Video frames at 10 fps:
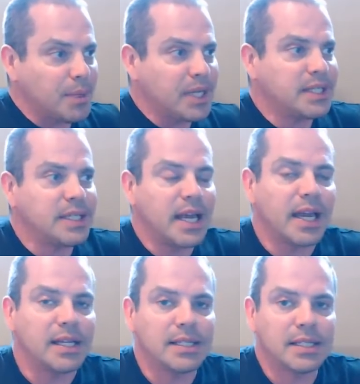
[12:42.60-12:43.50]

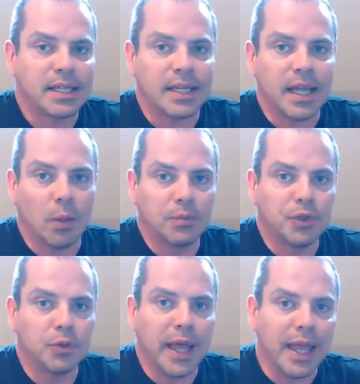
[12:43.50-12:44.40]
BCAs can
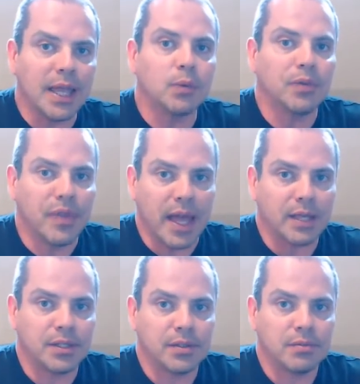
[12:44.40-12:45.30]
help to aid with
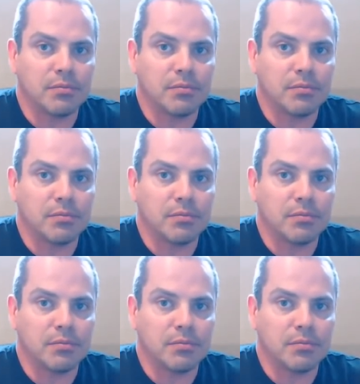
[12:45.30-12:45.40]
that